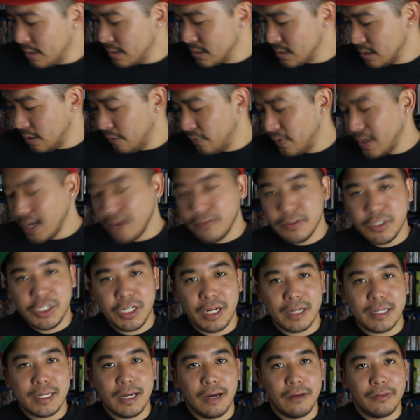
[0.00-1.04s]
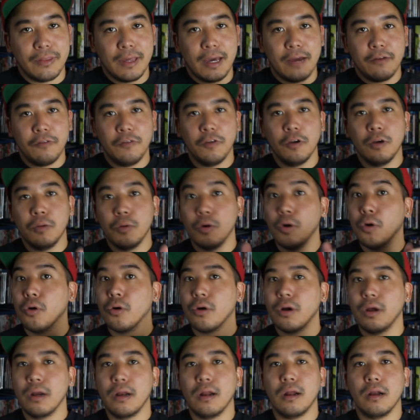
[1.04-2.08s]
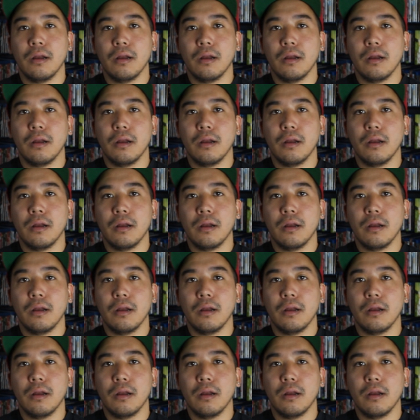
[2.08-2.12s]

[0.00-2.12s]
So if you haven't checked out that film or An